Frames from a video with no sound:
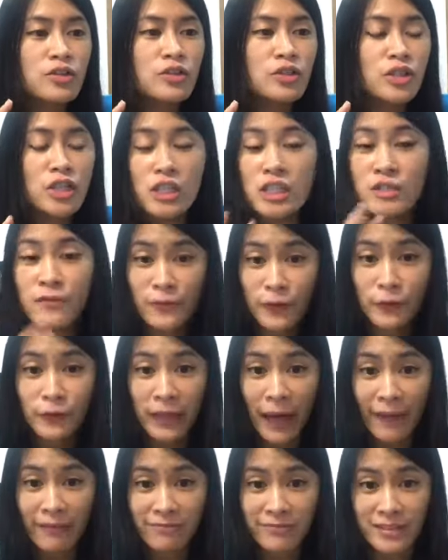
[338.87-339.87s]
just feel
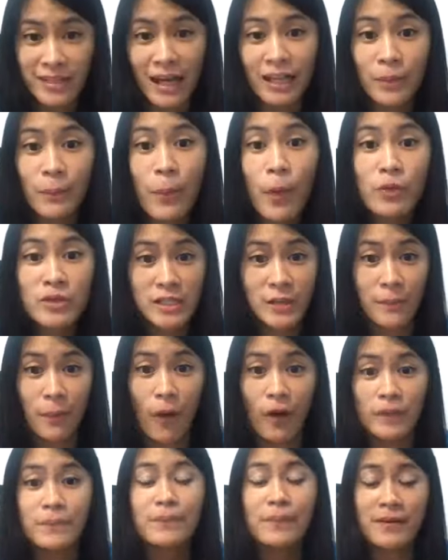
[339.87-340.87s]
that they are the most
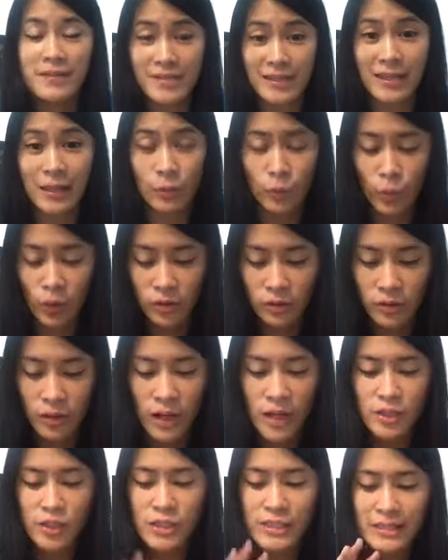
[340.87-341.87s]
important person in the world.
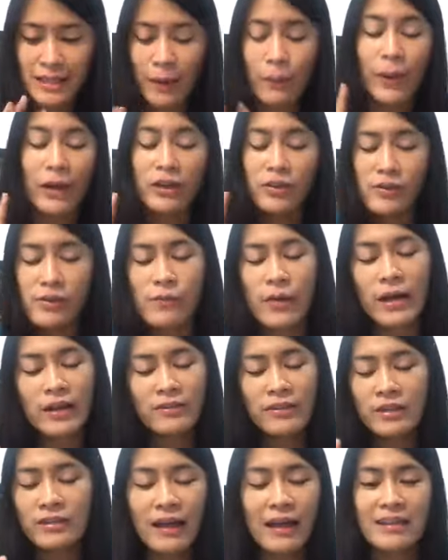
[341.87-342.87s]
Just like
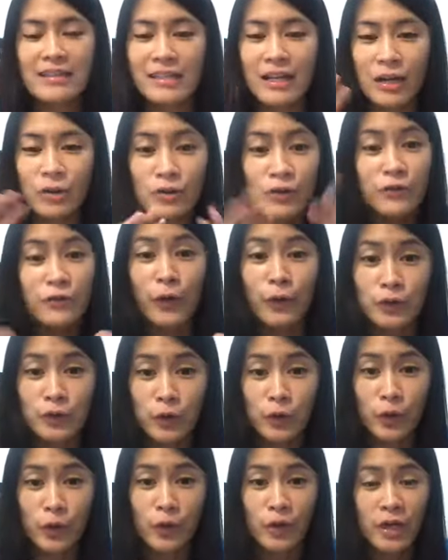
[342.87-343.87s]
whenever there is a group
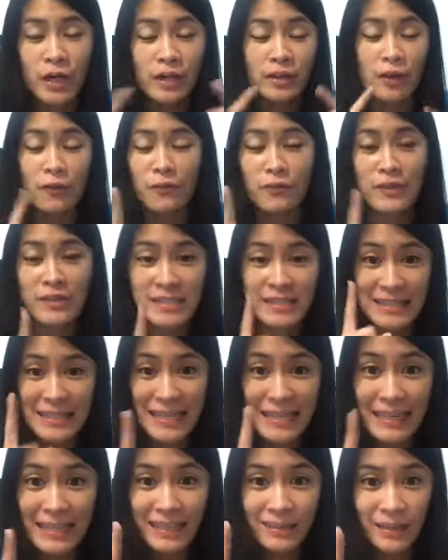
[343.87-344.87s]
photo, the first
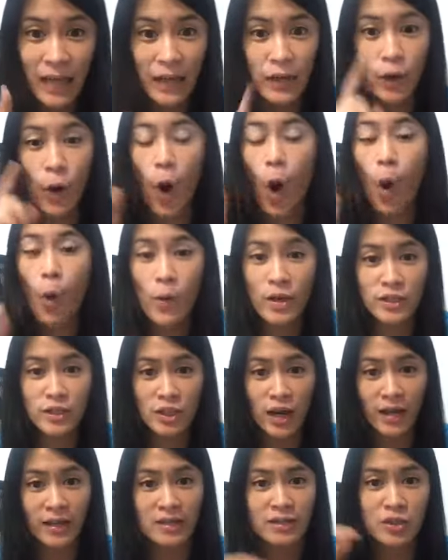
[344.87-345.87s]
thing that you always
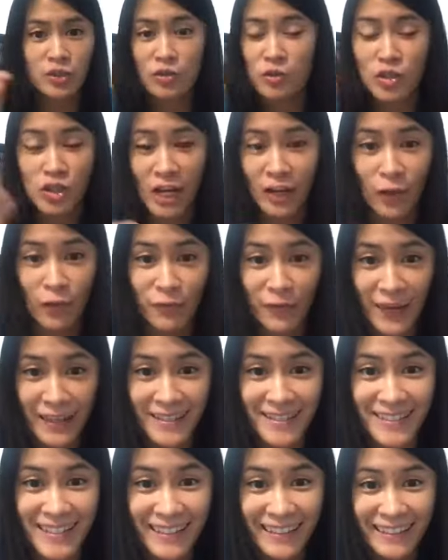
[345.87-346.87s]
check is to check your
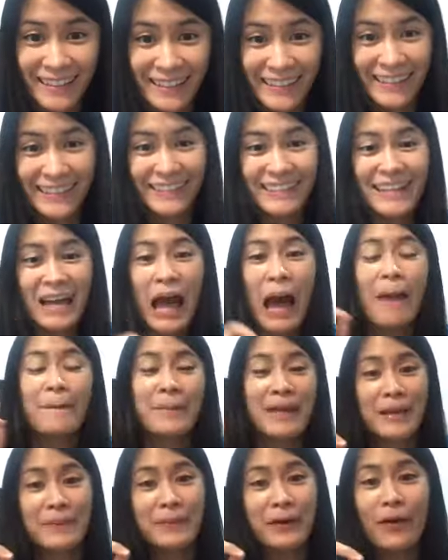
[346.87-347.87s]
face.
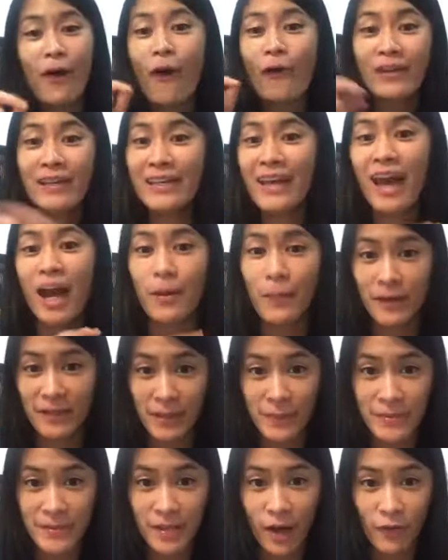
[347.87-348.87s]
People only care about
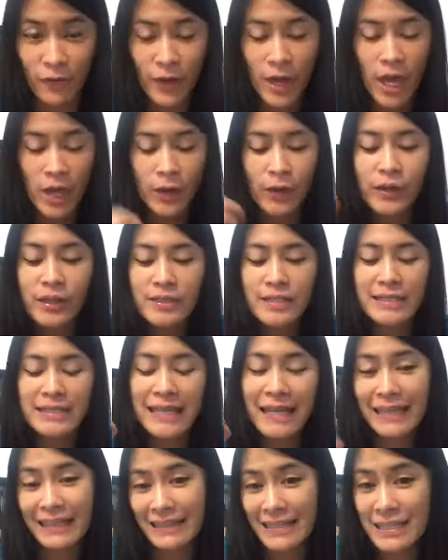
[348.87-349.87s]
themselves. You need to
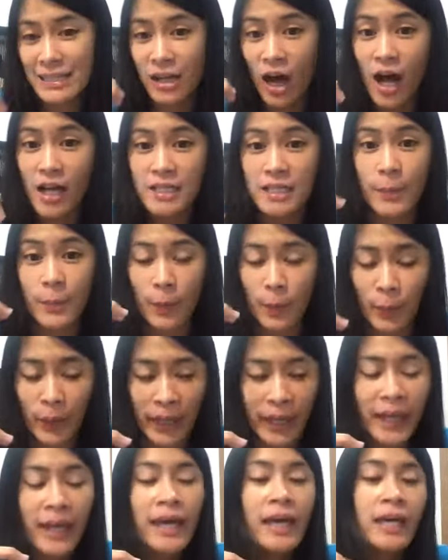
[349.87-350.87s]
take this concept
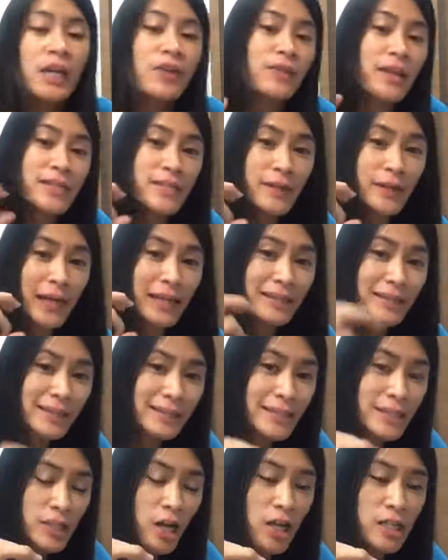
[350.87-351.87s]
away. If let's say you can take
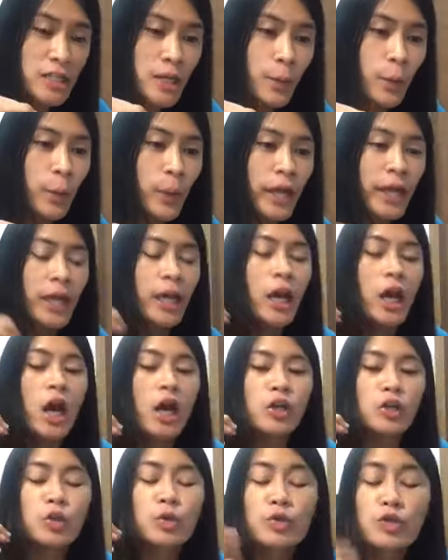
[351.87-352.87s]
this concept away,
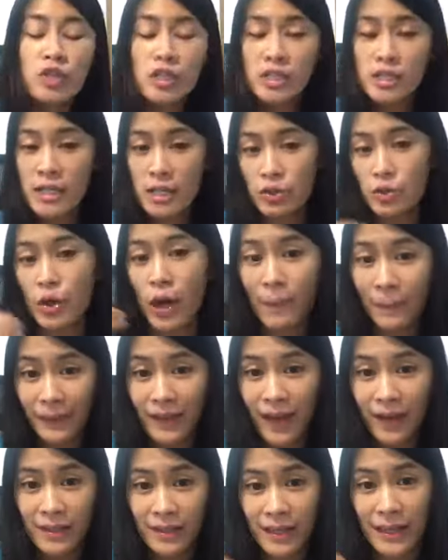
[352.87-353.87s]
you just need to
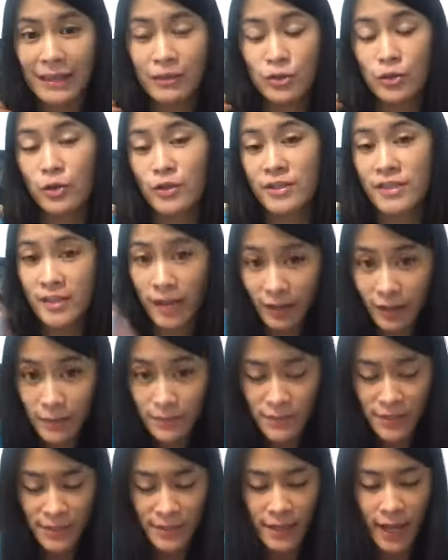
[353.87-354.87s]
apply it into your selling
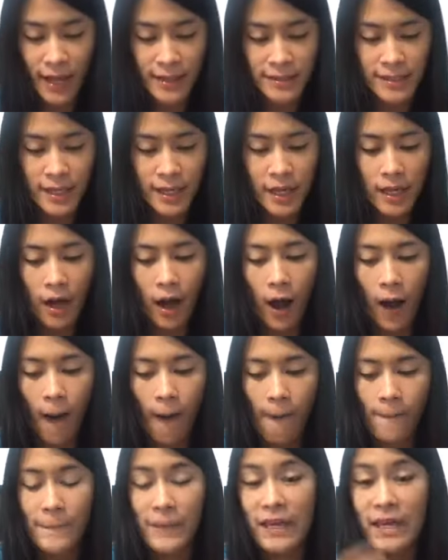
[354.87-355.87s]
process,
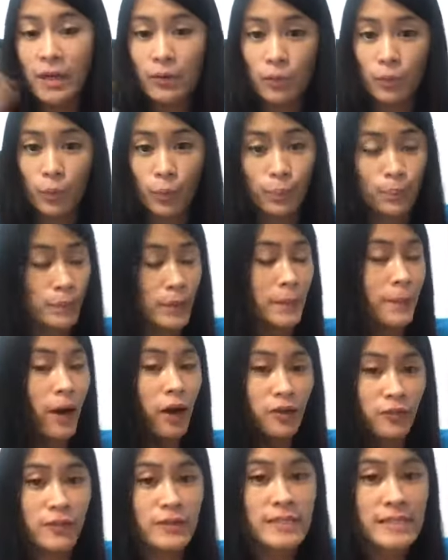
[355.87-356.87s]
be
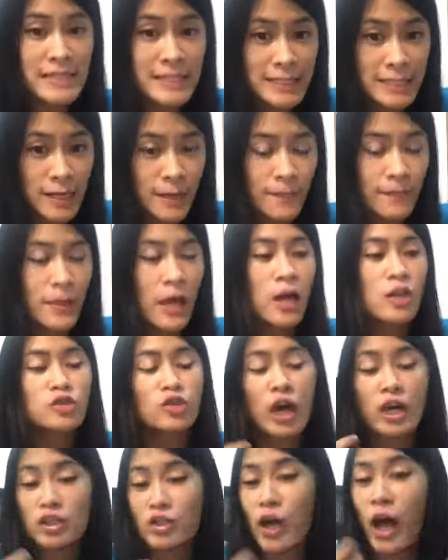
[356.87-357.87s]
part of your system,
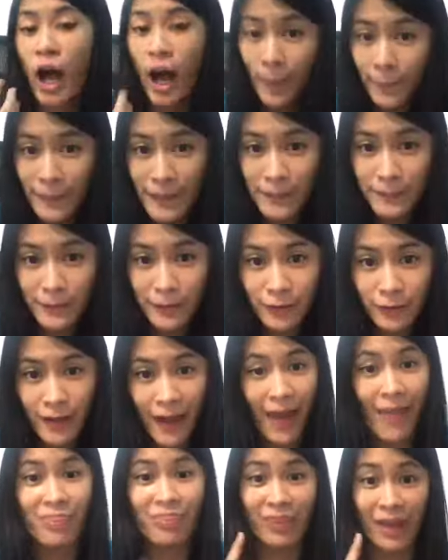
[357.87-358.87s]
try to help people,
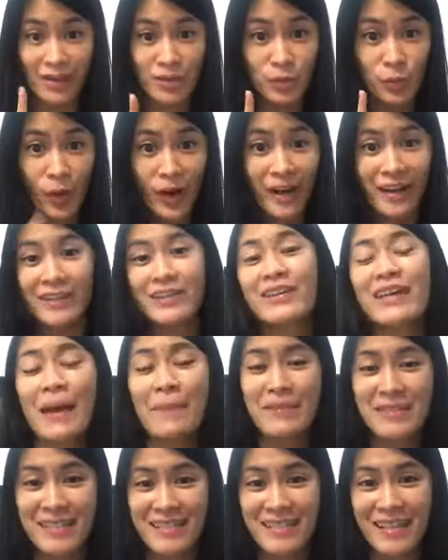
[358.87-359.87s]
and that's where you can
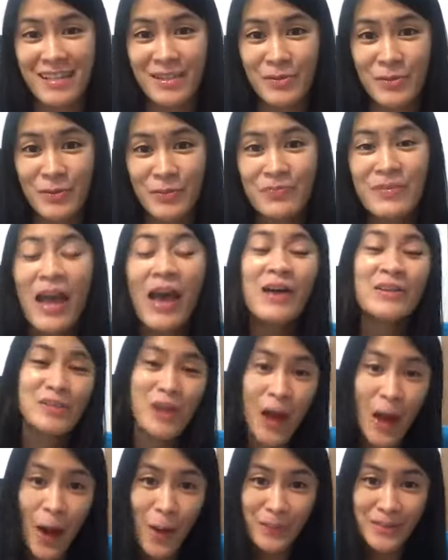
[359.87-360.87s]
be successful. So
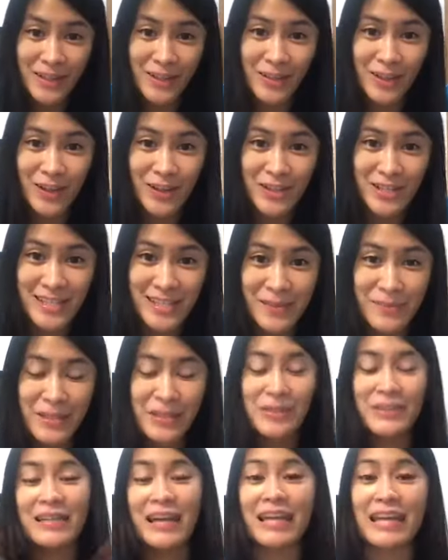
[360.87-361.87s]
I hope that you learned
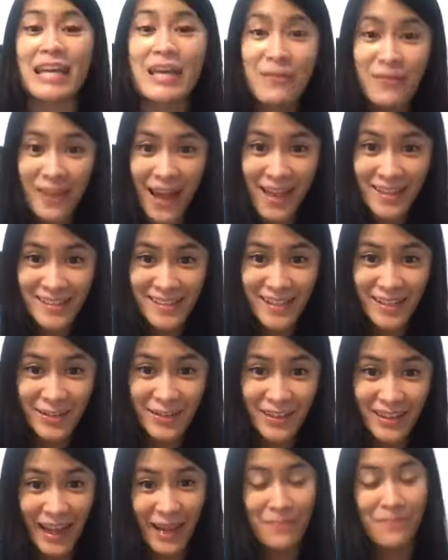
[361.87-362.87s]
something today. If let's say you
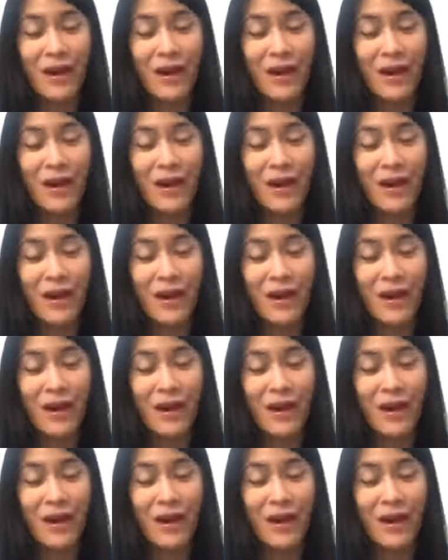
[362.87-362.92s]
like